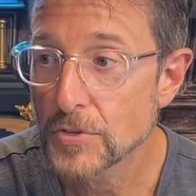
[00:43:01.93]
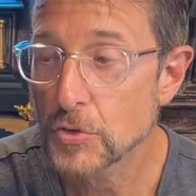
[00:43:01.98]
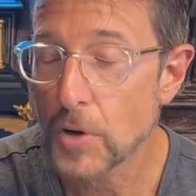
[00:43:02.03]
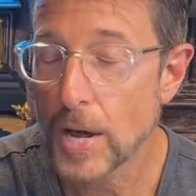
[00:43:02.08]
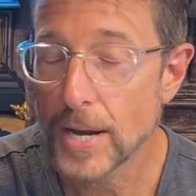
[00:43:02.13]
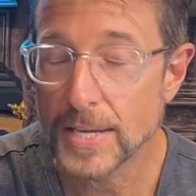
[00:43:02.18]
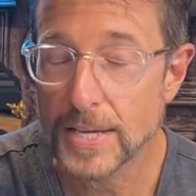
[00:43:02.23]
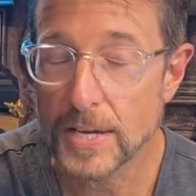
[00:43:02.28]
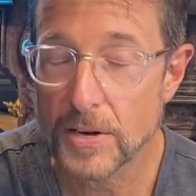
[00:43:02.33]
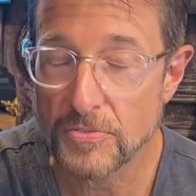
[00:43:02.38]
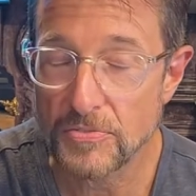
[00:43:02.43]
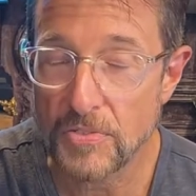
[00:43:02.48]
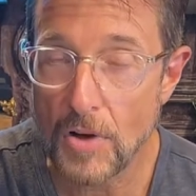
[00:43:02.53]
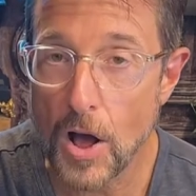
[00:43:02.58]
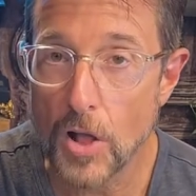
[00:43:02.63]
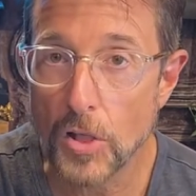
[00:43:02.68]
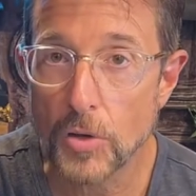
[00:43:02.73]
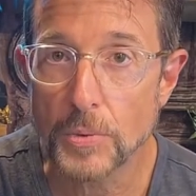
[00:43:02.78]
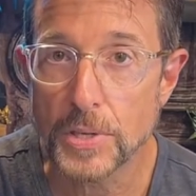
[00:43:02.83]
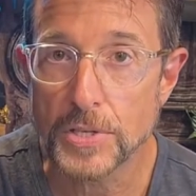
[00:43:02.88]
to get a
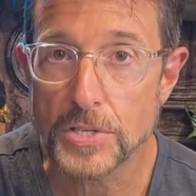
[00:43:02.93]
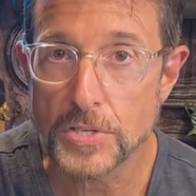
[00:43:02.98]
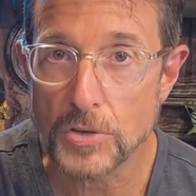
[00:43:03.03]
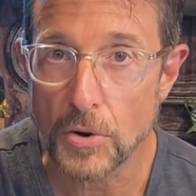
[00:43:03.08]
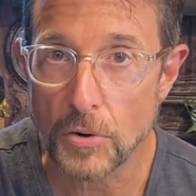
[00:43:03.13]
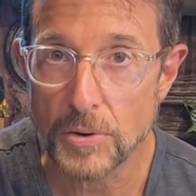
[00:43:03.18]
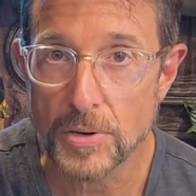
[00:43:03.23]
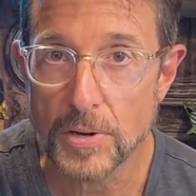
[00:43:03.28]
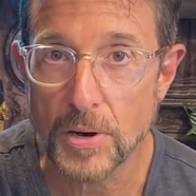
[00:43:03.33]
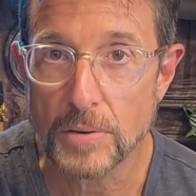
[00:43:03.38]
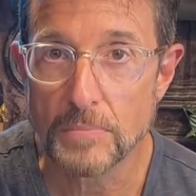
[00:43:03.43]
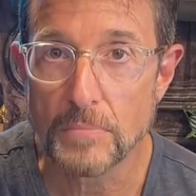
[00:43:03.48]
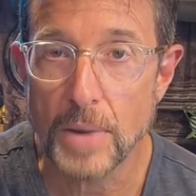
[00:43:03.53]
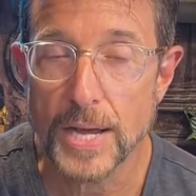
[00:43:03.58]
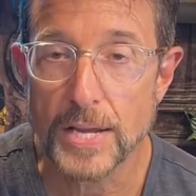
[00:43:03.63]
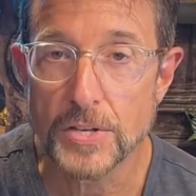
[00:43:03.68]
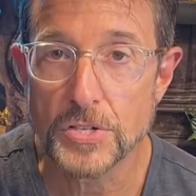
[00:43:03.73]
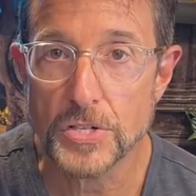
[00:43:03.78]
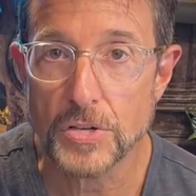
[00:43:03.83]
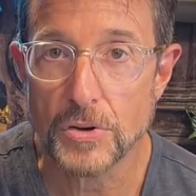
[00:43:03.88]
following started on my
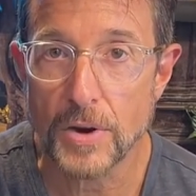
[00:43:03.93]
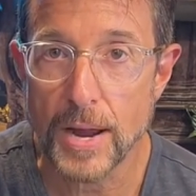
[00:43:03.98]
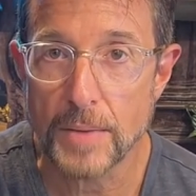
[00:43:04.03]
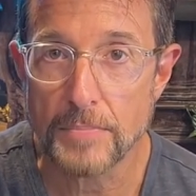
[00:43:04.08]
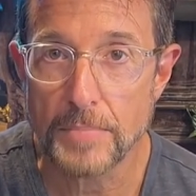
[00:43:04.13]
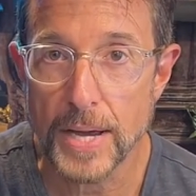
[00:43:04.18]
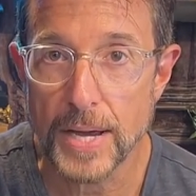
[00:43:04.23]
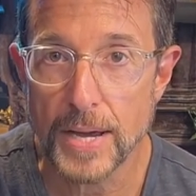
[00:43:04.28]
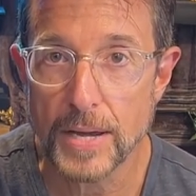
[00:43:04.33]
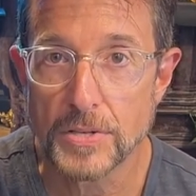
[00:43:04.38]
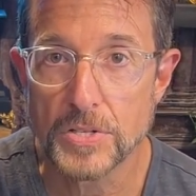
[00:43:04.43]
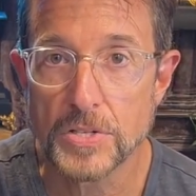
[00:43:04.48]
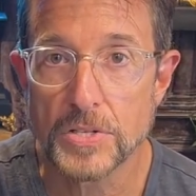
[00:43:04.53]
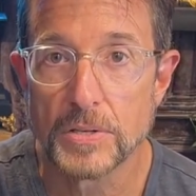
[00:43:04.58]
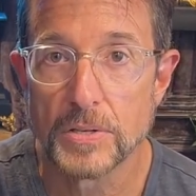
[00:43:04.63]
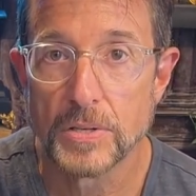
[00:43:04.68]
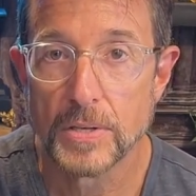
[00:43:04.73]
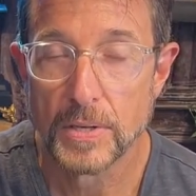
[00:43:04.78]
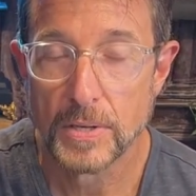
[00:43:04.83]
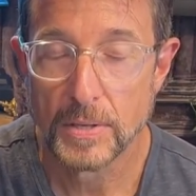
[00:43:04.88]
Instagram page,
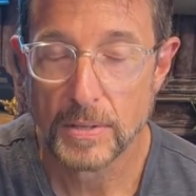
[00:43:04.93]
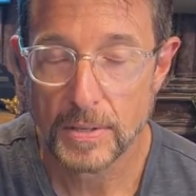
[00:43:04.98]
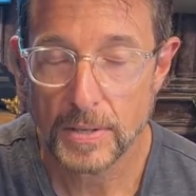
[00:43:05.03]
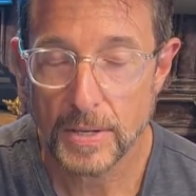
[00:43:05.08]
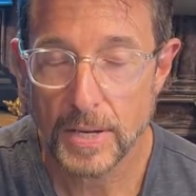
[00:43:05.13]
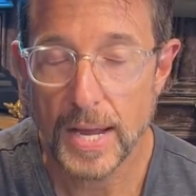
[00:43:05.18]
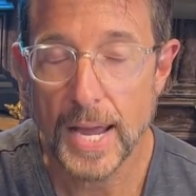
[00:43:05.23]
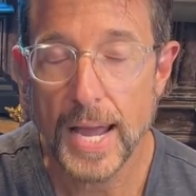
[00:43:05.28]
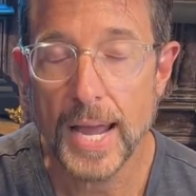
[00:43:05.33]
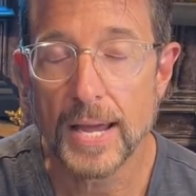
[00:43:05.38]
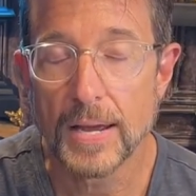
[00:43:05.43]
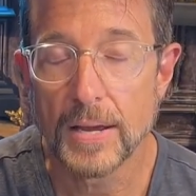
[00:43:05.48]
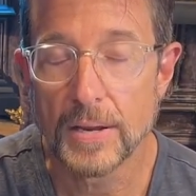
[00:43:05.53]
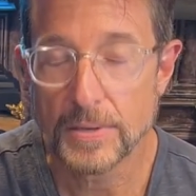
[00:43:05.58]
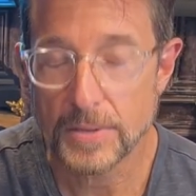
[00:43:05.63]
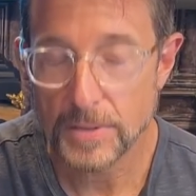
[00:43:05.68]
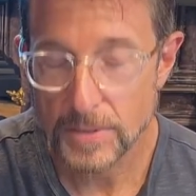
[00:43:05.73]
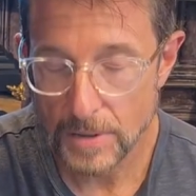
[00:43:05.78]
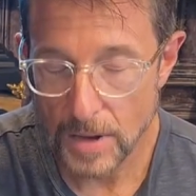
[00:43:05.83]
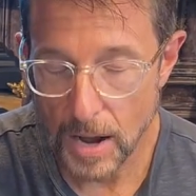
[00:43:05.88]
and
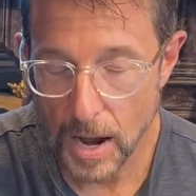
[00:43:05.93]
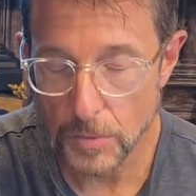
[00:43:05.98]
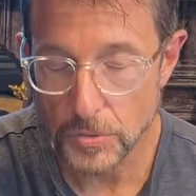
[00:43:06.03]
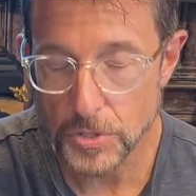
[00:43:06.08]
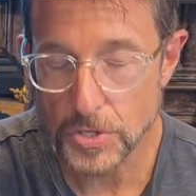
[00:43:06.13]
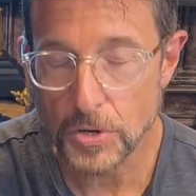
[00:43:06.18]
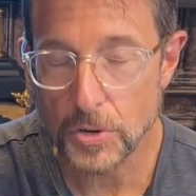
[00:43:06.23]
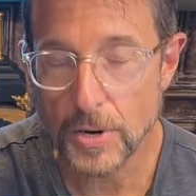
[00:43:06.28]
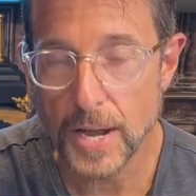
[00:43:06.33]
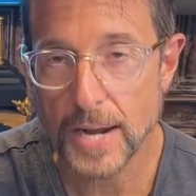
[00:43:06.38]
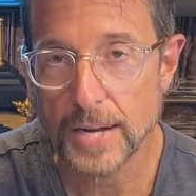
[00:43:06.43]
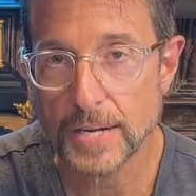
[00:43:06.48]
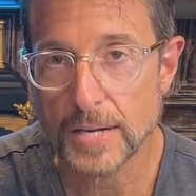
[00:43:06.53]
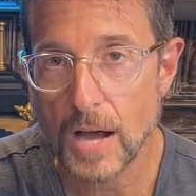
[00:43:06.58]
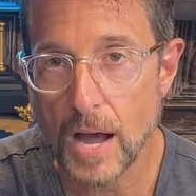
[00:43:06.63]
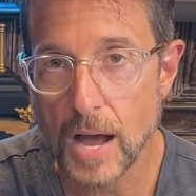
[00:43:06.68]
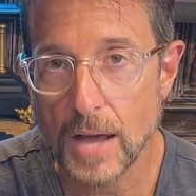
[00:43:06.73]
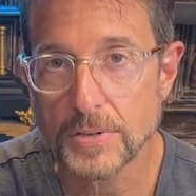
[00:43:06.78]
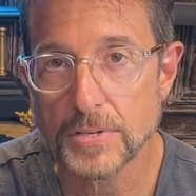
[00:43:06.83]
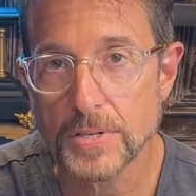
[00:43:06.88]
I will start adding
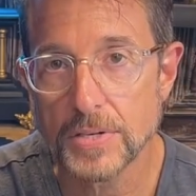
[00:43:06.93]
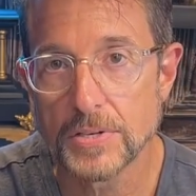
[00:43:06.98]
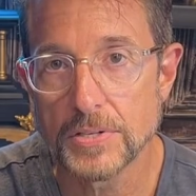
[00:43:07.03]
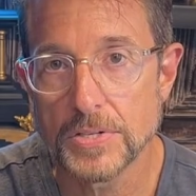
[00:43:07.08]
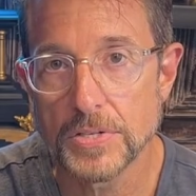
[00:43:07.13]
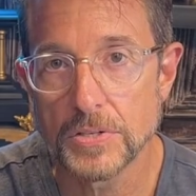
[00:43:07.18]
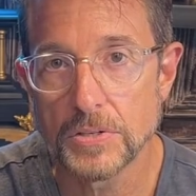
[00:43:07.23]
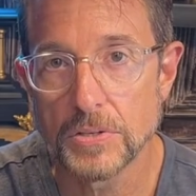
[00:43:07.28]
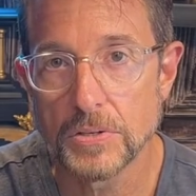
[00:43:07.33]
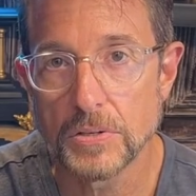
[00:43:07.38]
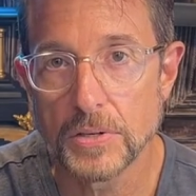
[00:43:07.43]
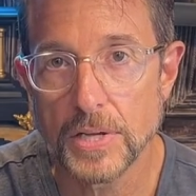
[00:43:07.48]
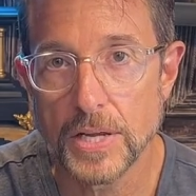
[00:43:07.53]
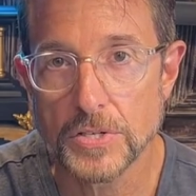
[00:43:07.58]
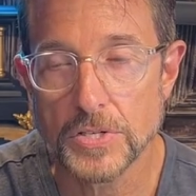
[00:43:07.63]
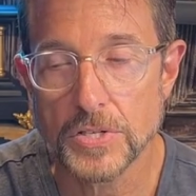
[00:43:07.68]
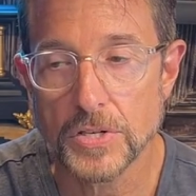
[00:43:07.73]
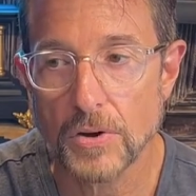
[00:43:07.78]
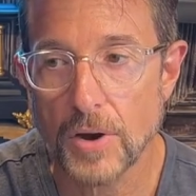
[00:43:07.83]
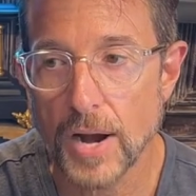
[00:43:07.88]
content to
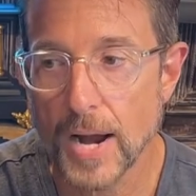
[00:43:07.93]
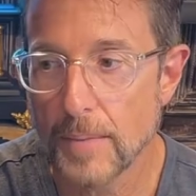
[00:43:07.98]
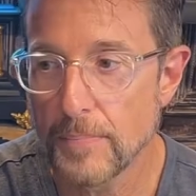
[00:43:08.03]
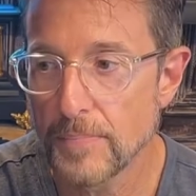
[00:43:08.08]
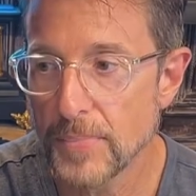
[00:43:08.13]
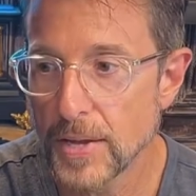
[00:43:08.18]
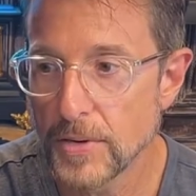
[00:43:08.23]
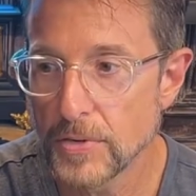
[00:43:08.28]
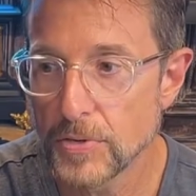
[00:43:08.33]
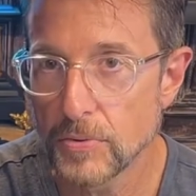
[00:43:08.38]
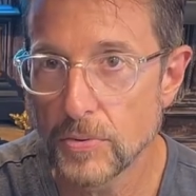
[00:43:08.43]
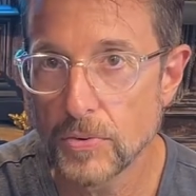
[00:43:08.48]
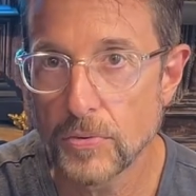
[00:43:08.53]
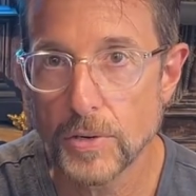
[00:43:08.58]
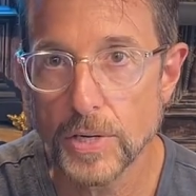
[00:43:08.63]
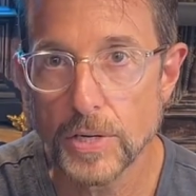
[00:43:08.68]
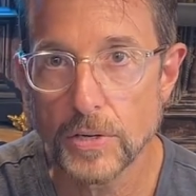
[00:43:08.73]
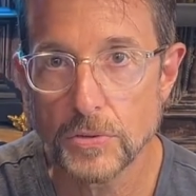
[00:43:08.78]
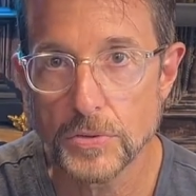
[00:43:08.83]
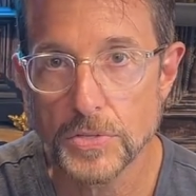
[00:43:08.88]
Instagram and doing
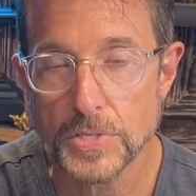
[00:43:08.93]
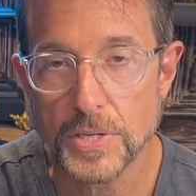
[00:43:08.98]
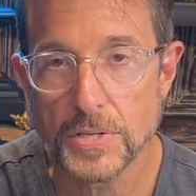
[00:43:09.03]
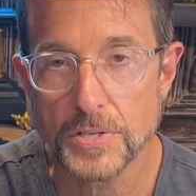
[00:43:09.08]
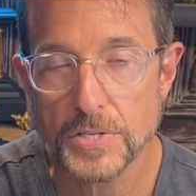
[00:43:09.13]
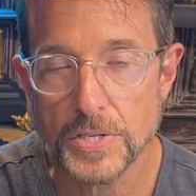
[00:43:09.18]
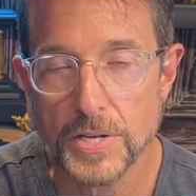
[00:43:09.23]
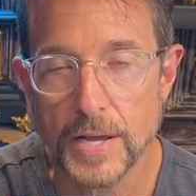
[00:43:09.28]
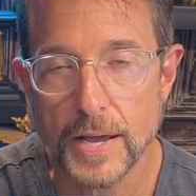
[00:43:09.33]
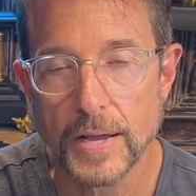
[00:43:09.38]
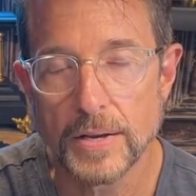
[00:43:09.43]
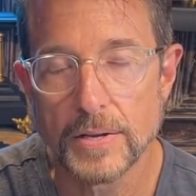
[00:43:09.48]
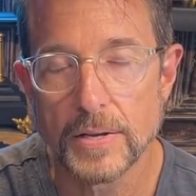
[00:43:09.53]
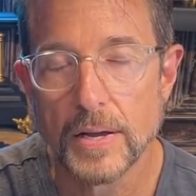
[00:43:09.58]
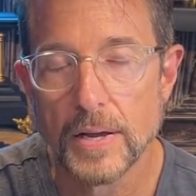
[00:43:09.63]
Reels instead.